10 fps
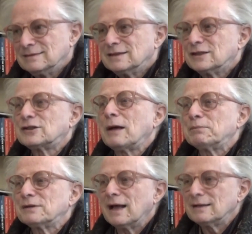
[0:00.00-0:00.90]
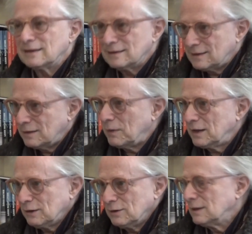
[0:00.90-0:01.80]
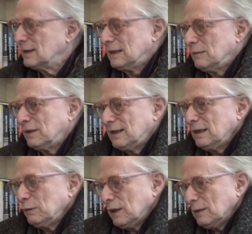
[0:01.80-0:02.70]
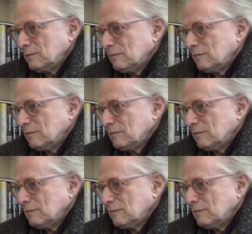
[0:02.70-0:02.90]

stopped that, and they might not. But anyway.